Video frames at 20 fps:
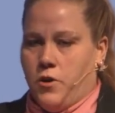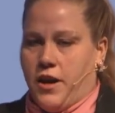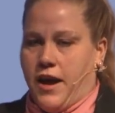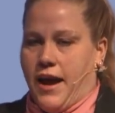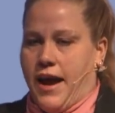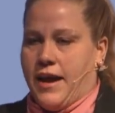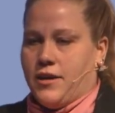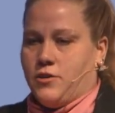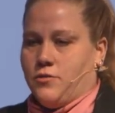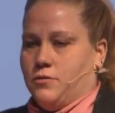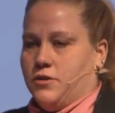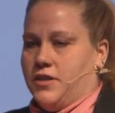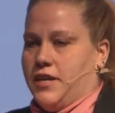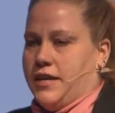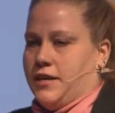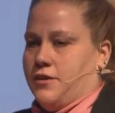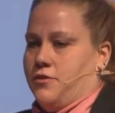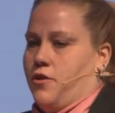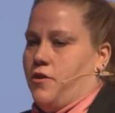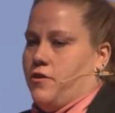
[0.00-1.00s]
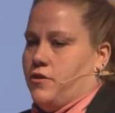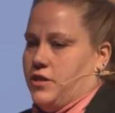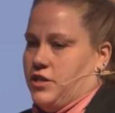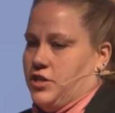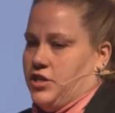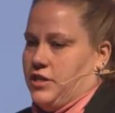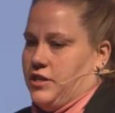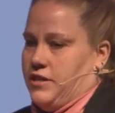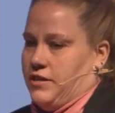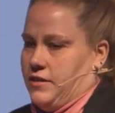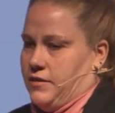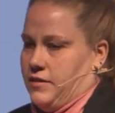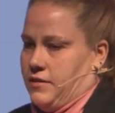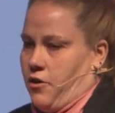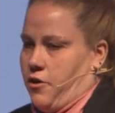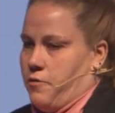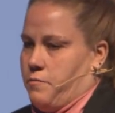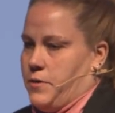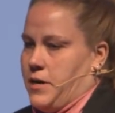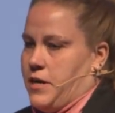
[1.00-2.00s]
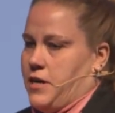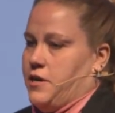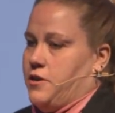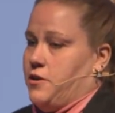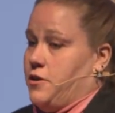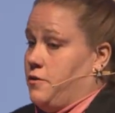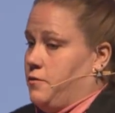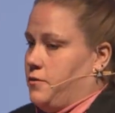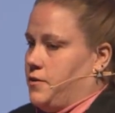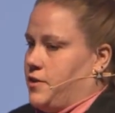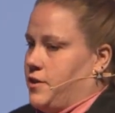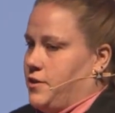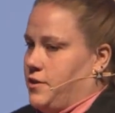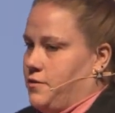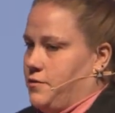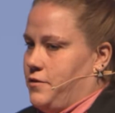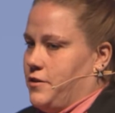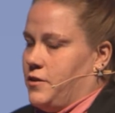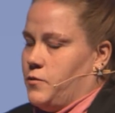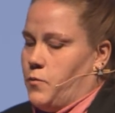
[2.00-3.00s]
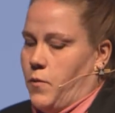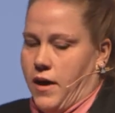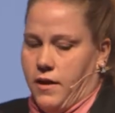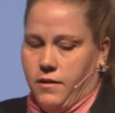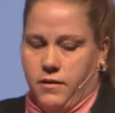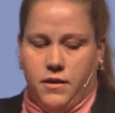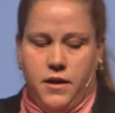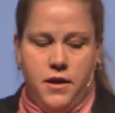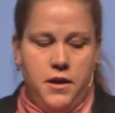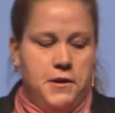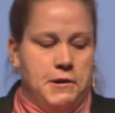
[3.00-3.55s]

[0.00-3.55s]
actual technologies are being used to do this well?